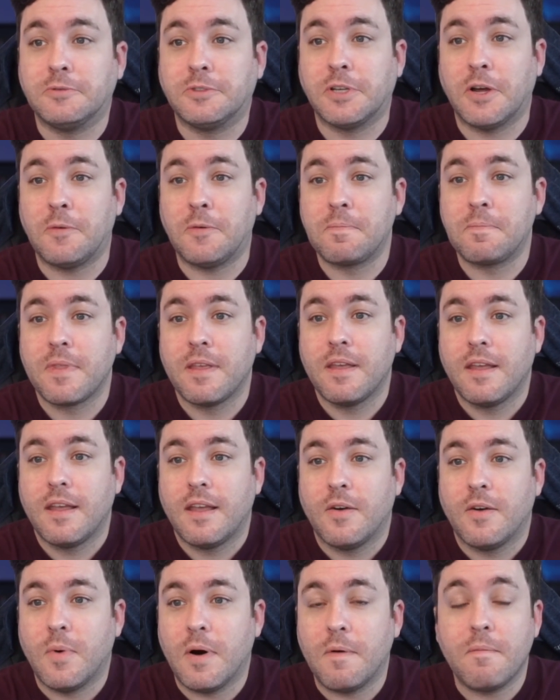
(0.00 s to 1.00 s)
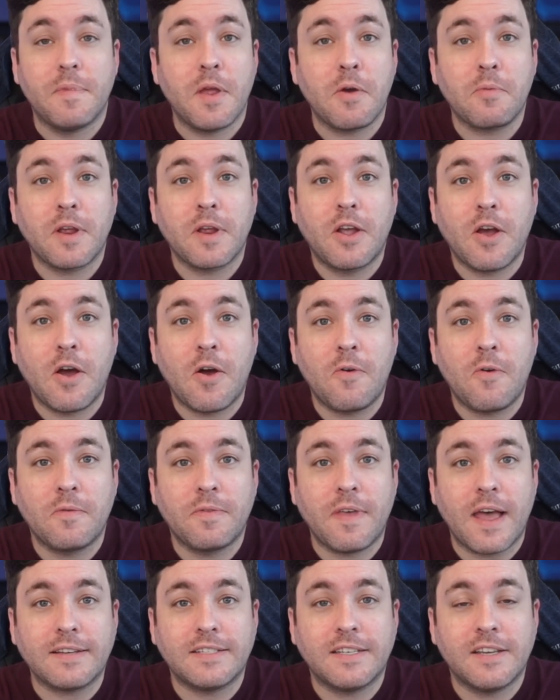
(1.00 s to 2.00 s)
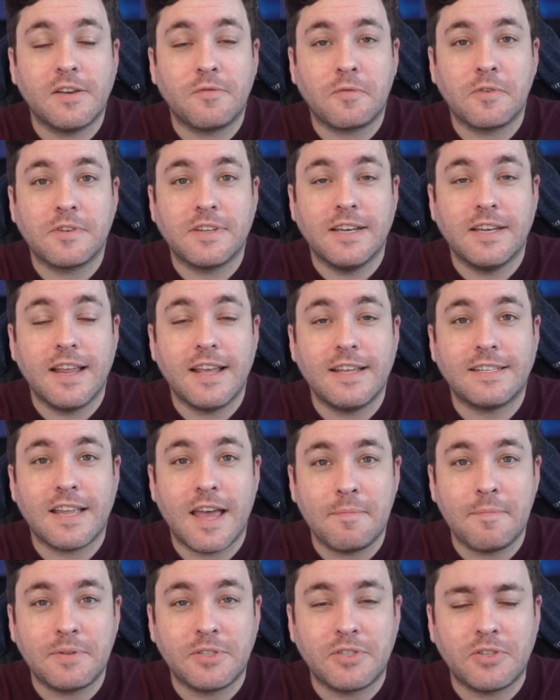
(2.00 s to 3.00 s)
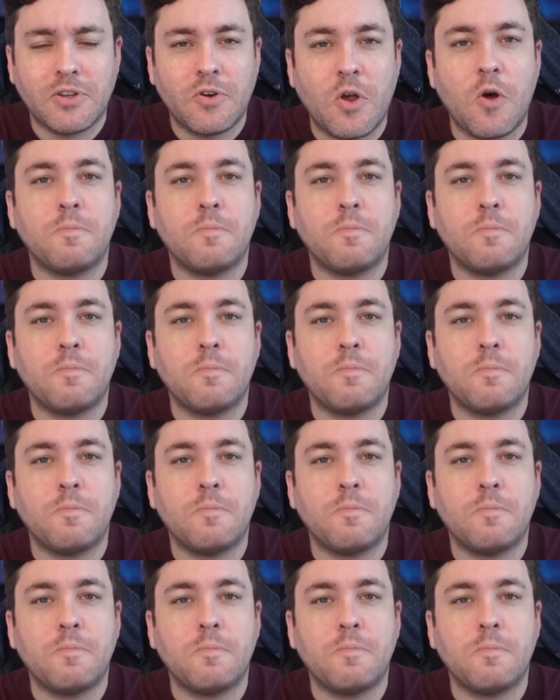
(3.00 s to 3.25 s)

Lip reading: So, well, there we go. That's it for today's episode.